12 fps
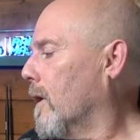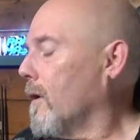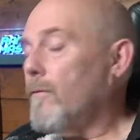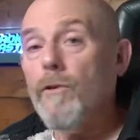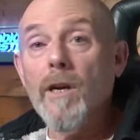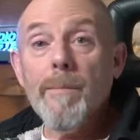
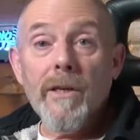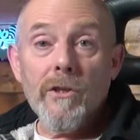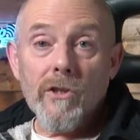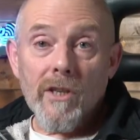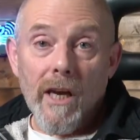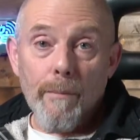For
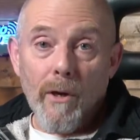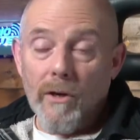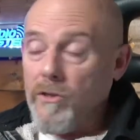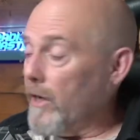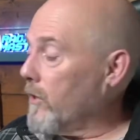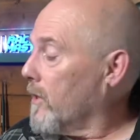image
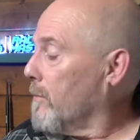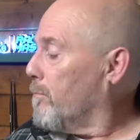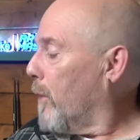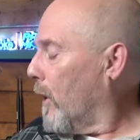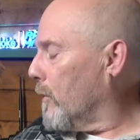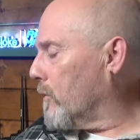stabilization in
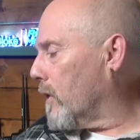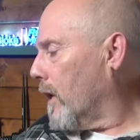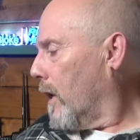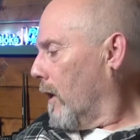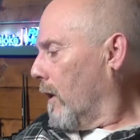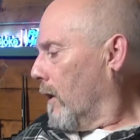post,
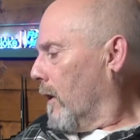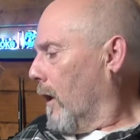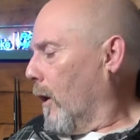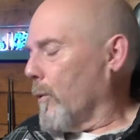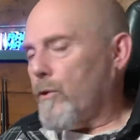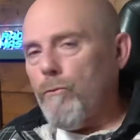
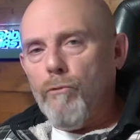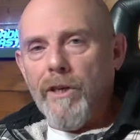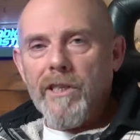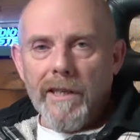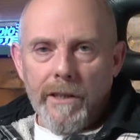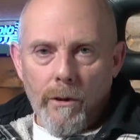I was
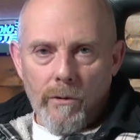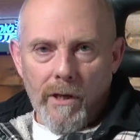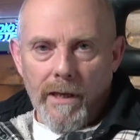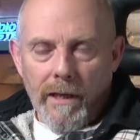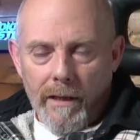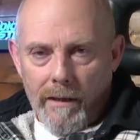originally
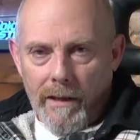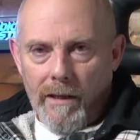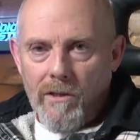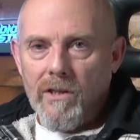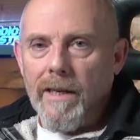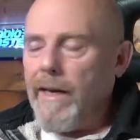using the
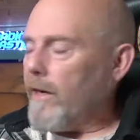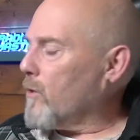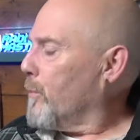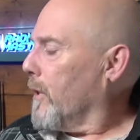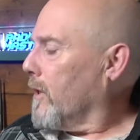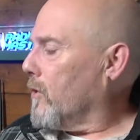
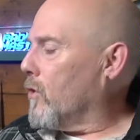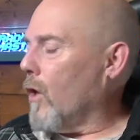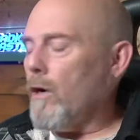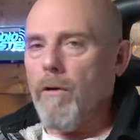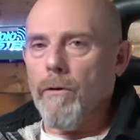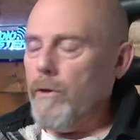SteadXP
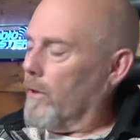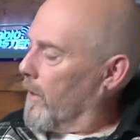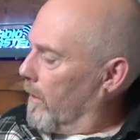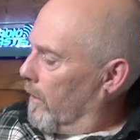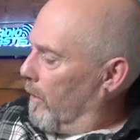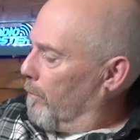gyro
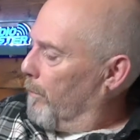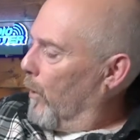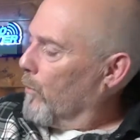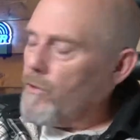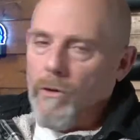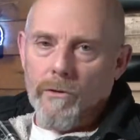unit that
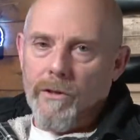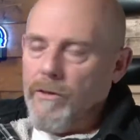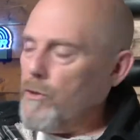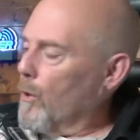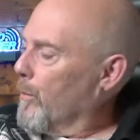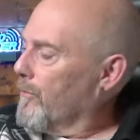bolts onto the
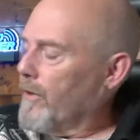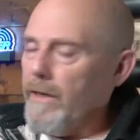top of